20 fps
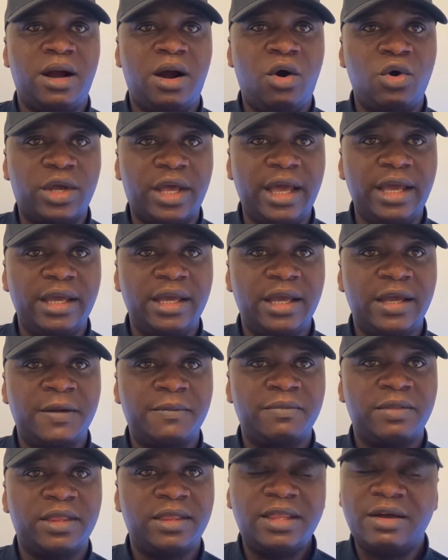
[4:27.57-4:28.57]
Okay?
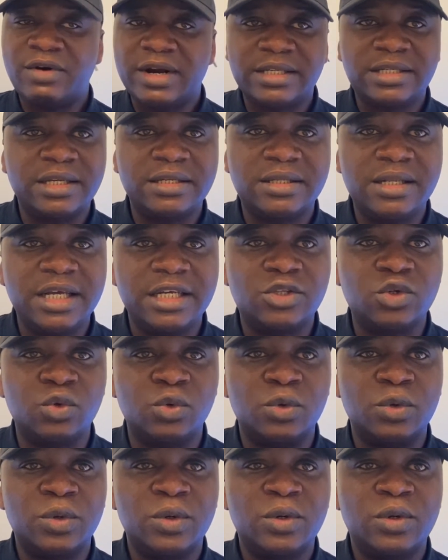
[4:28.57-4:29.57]
The rest is
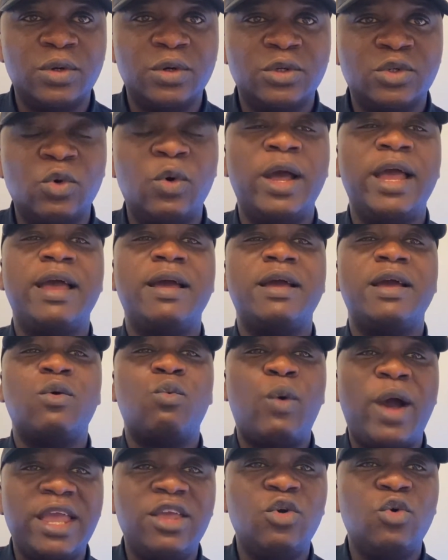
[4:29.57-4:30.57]
little. So
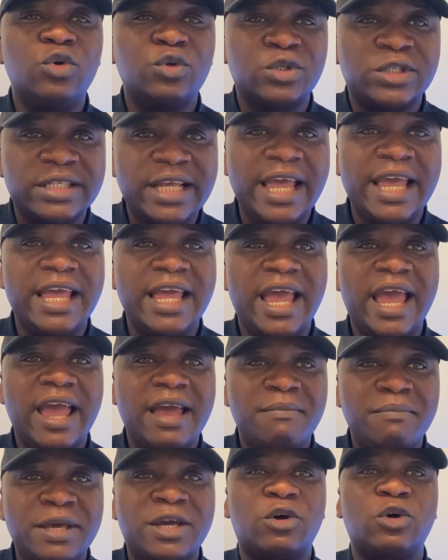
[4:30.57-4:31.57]
when you say
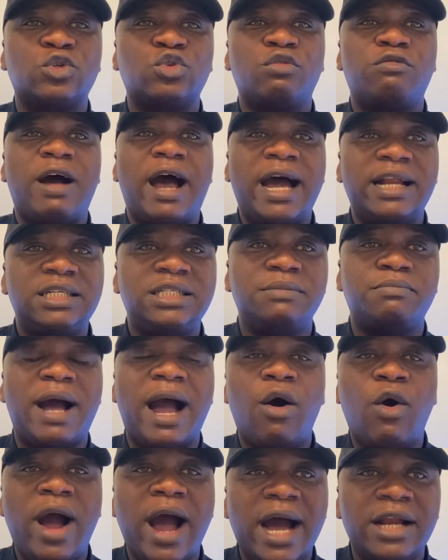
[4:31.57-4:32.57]
because of hardship,
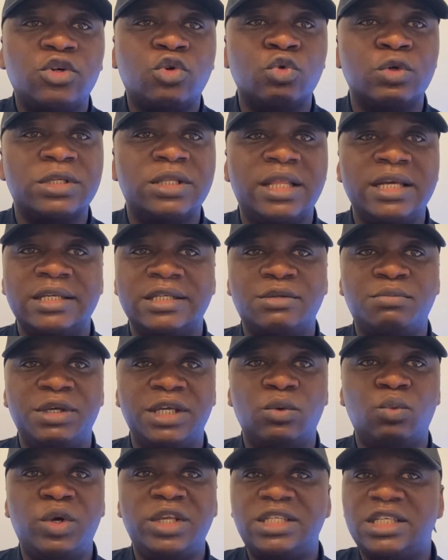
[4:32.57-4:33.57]
how hard could things
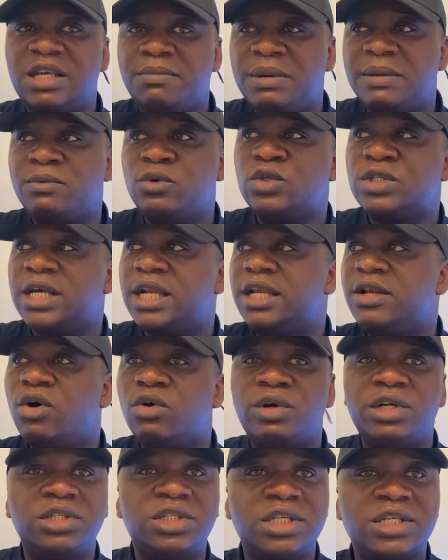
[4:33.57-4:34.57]
be? We see people selling
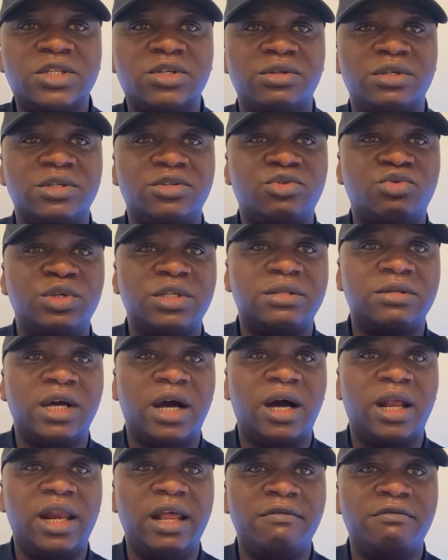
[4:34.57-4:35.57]
oranges on the street
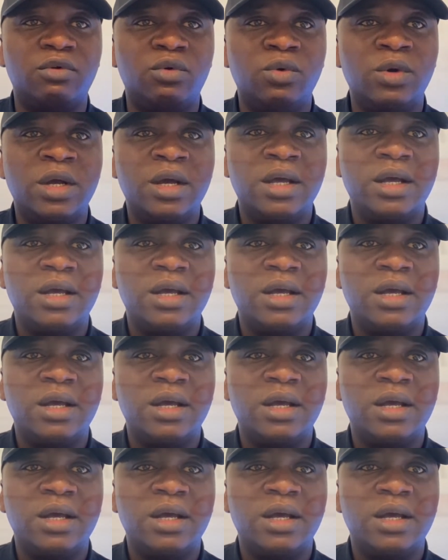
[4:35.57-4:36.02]
level